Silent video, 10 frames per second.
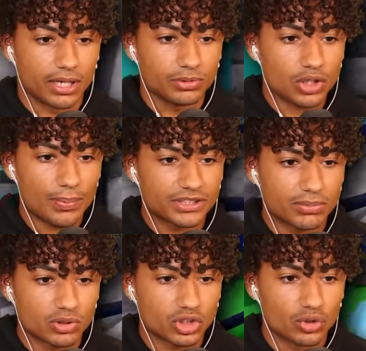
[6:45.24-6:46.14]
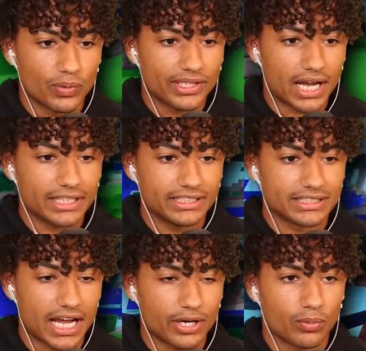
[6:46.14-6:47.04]
gumdrop is the most annoying guy in the
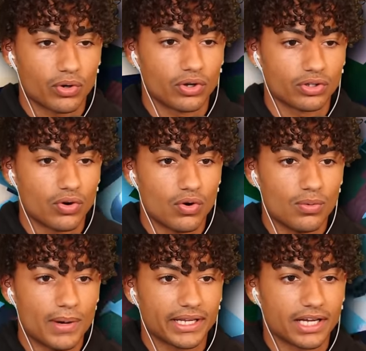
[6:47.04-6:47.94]
entire world. Oh my